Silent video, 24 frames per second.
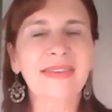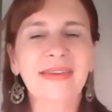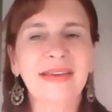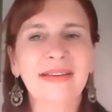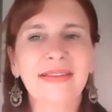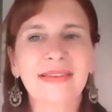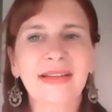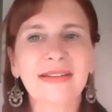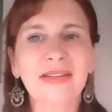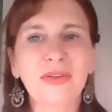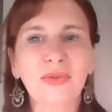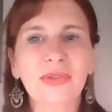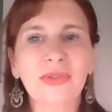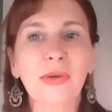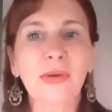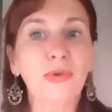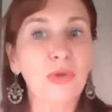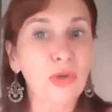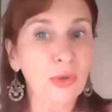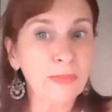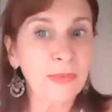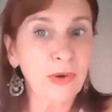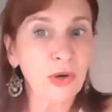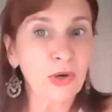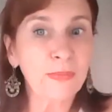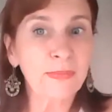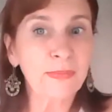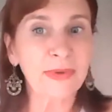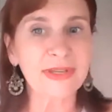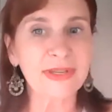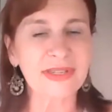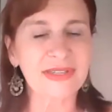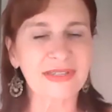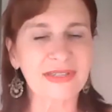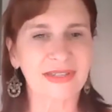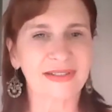the thing your
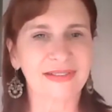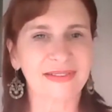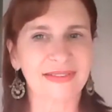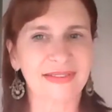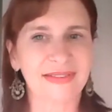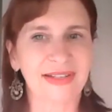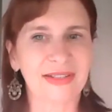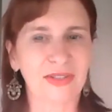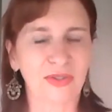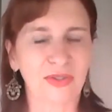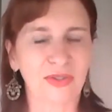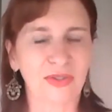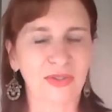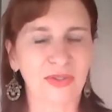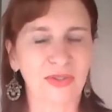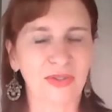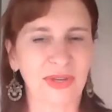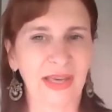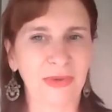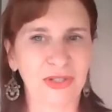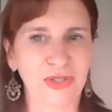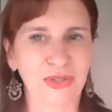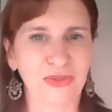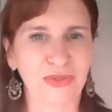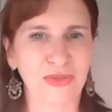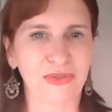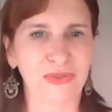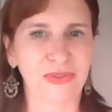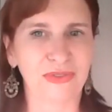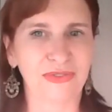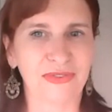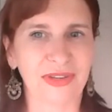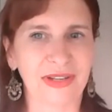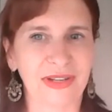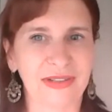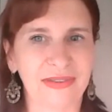purpose that you came here
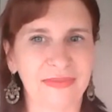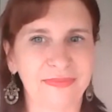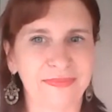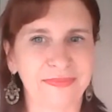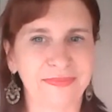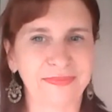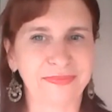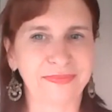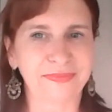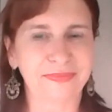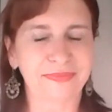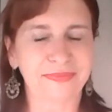to fulfill.